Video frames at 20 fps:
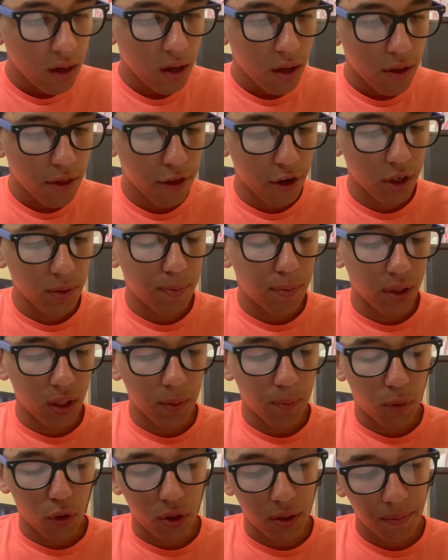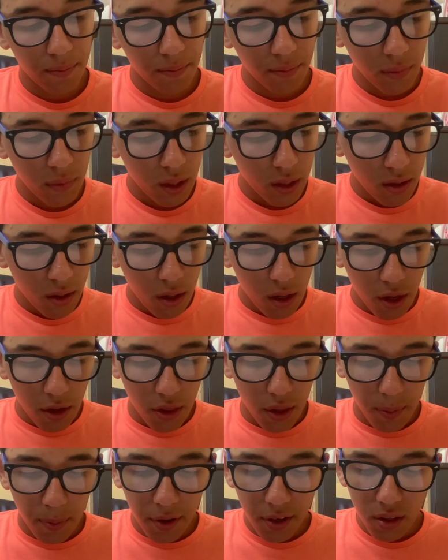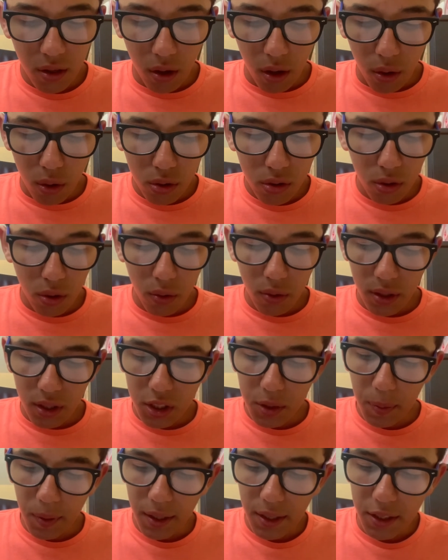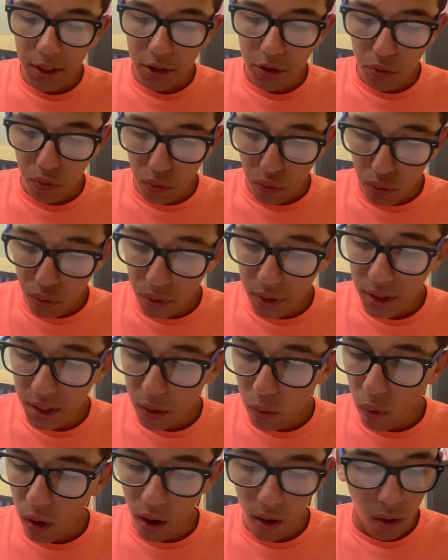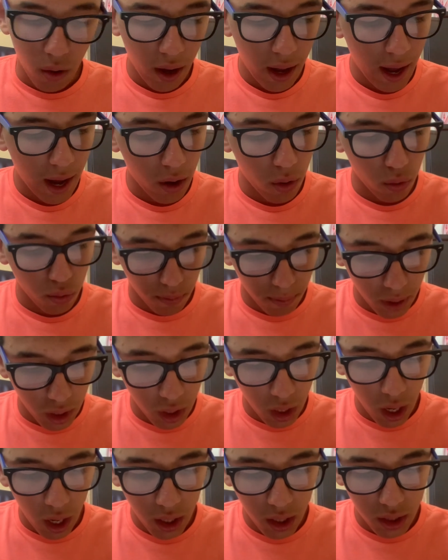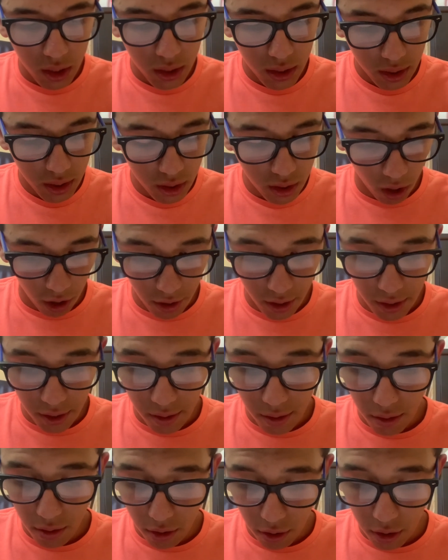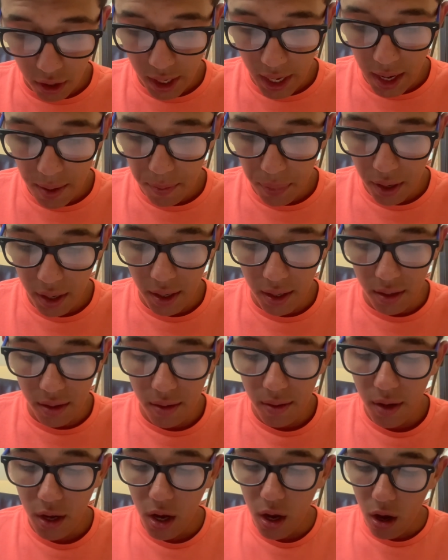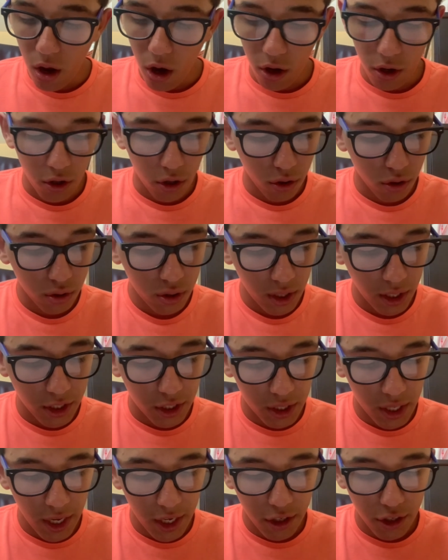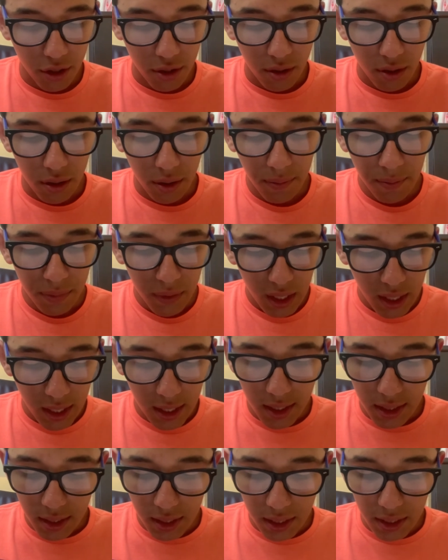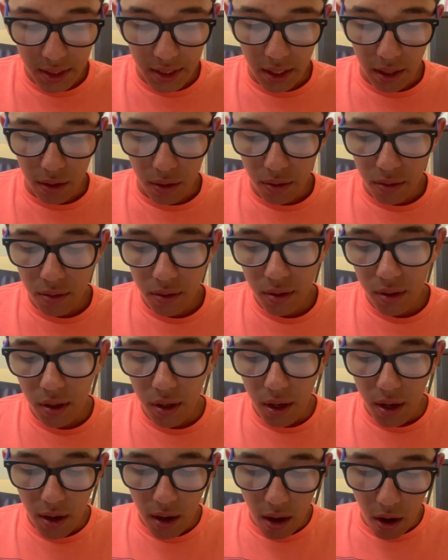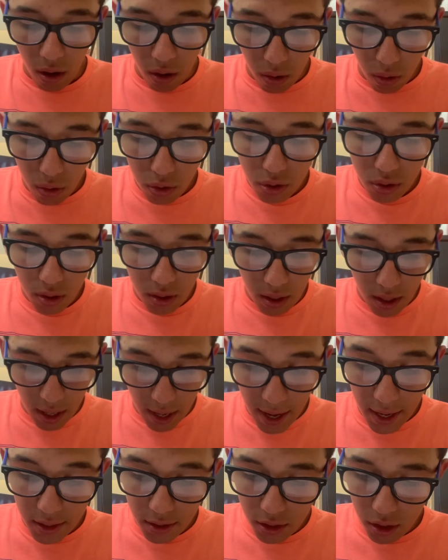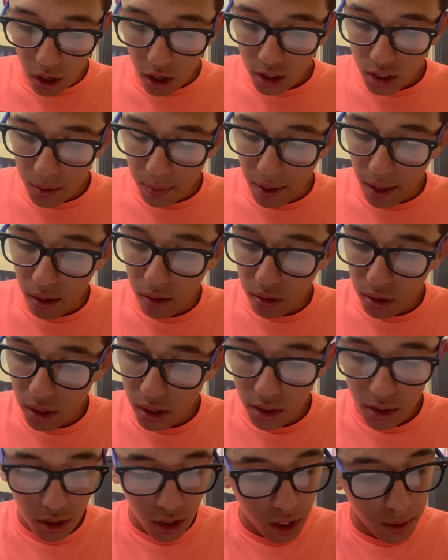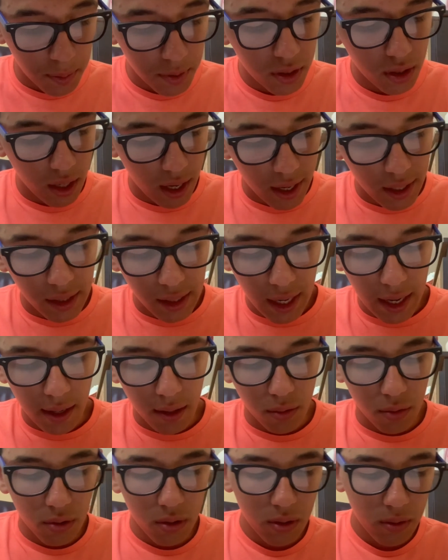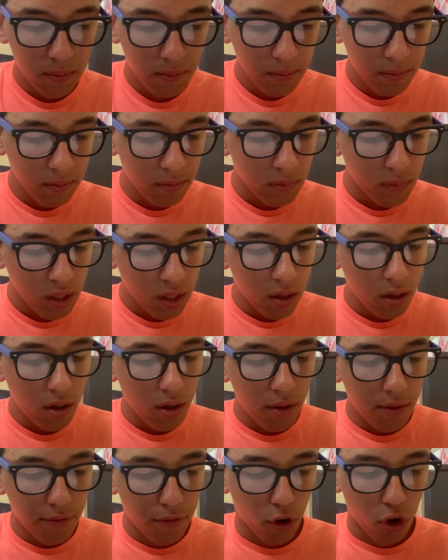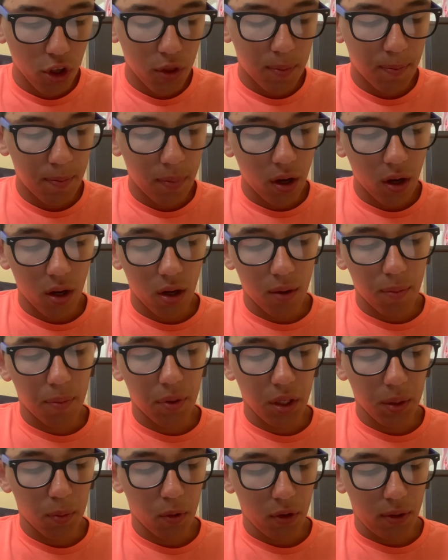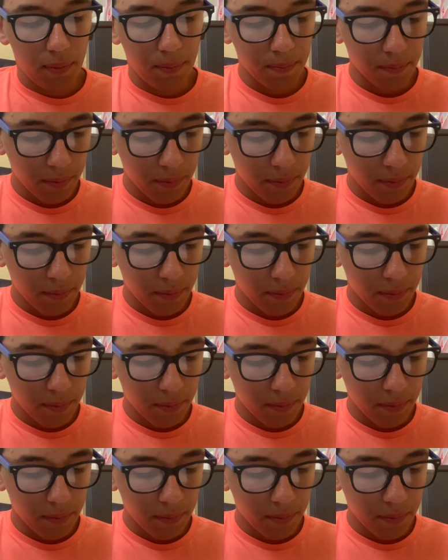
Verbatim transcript: Third bullet point. The book also explains really well how Malala started her campaign on girls' education in detail also, and talked about its ups and downs. Fourth uh, bullet point.